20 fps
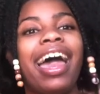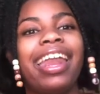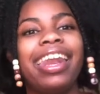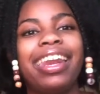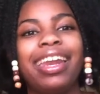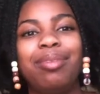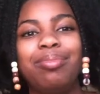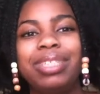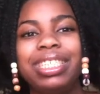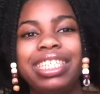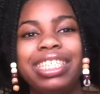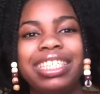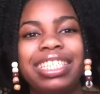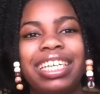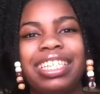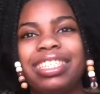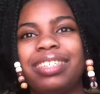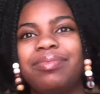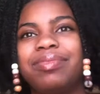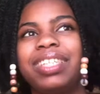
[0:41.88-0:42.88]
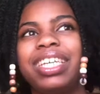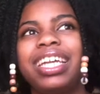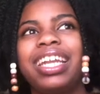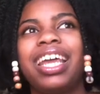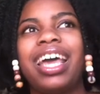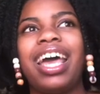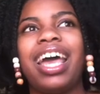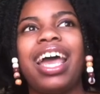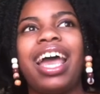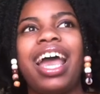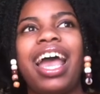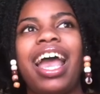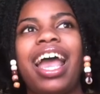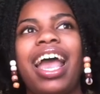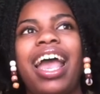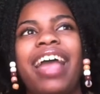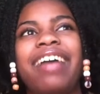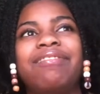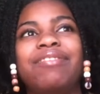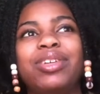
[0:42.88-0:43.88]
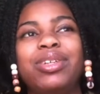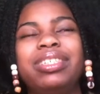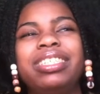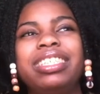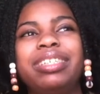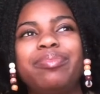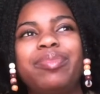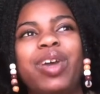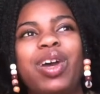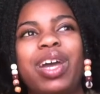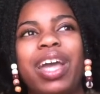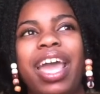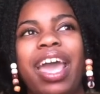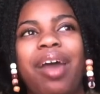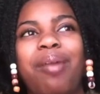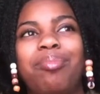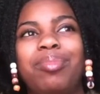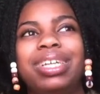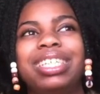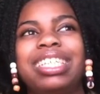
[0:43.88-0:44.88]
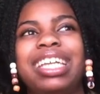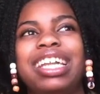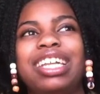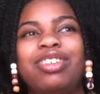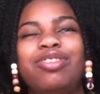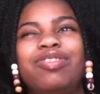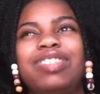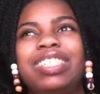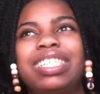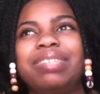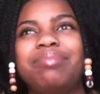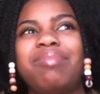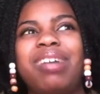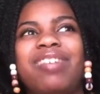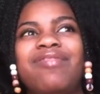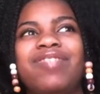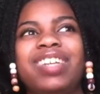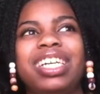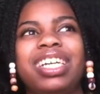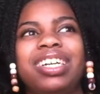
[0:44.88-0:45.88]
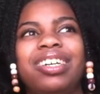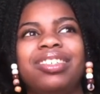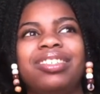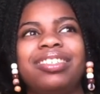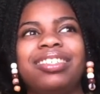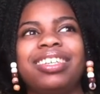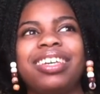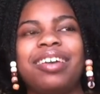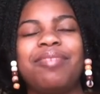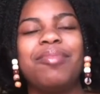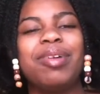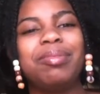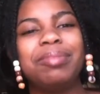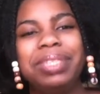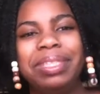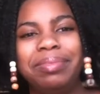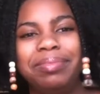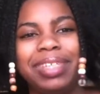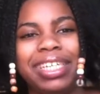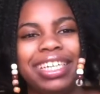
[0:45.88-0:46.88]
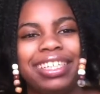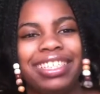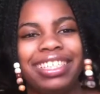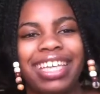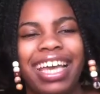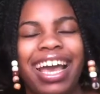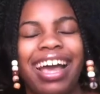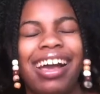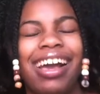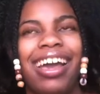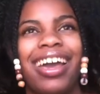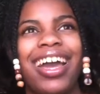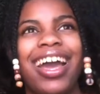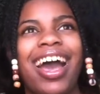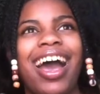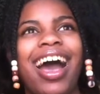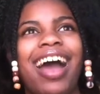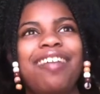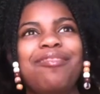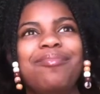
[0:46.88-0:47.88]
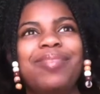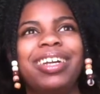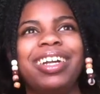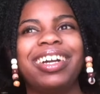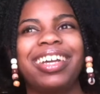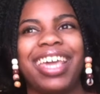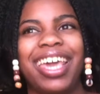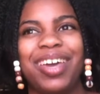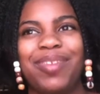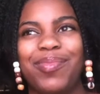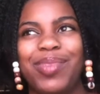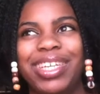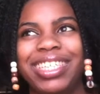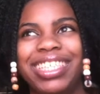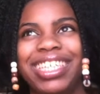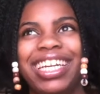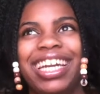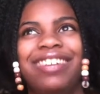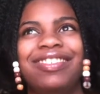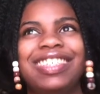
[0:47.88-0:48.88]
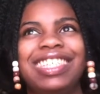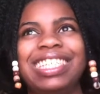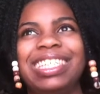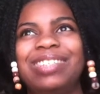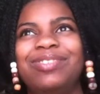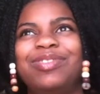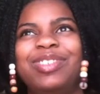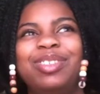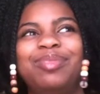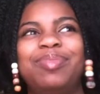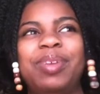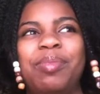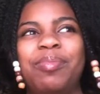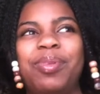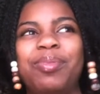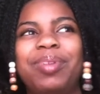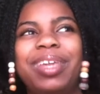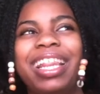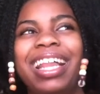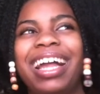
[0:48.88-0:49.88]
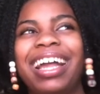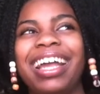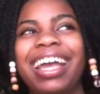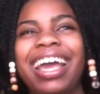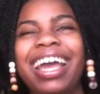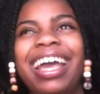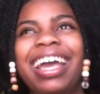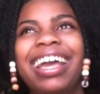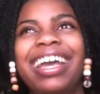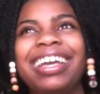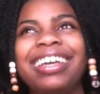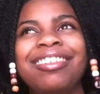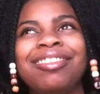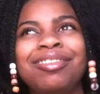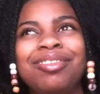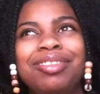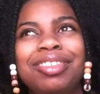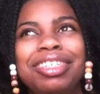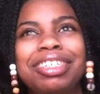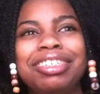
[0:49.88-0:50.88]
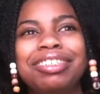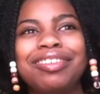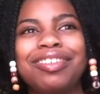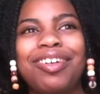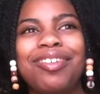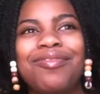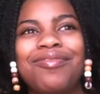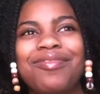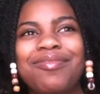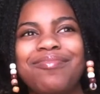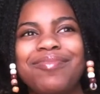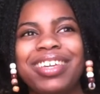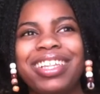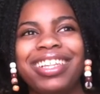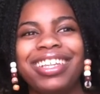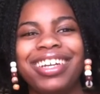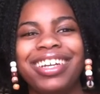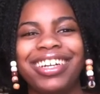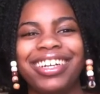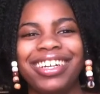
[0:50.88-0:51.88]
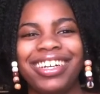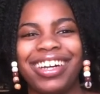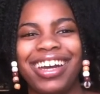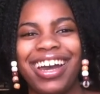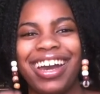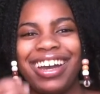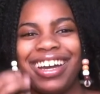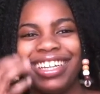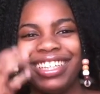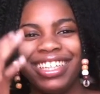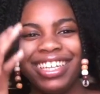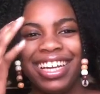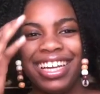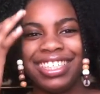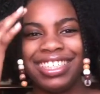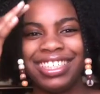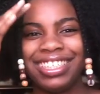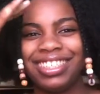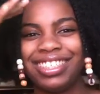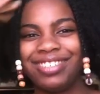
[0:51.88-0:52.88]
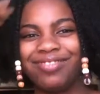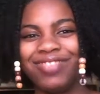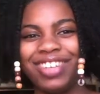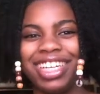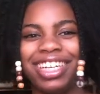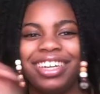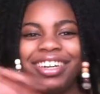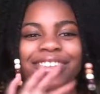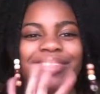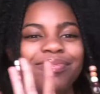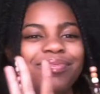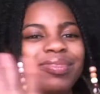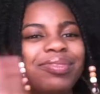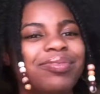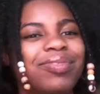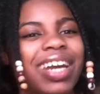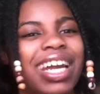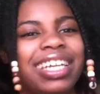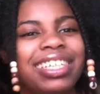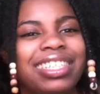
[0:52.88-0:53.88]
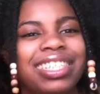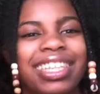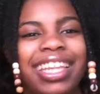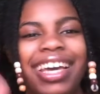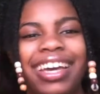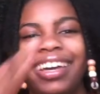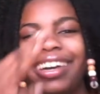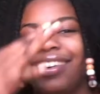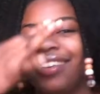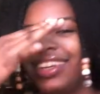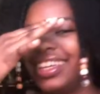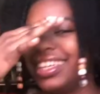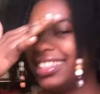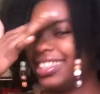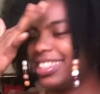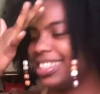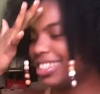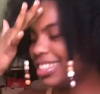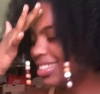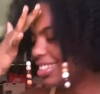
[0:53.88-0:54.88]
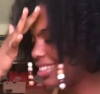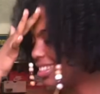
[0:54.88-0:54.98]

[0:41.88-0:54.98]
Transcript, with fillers: Let me just say something. If you see me on campus and you've seen my videos, come up to me and say hi. I've been on campus and I've seen a few people be like, you look so familiar. I think I've seen your video. When I see that, I go like this.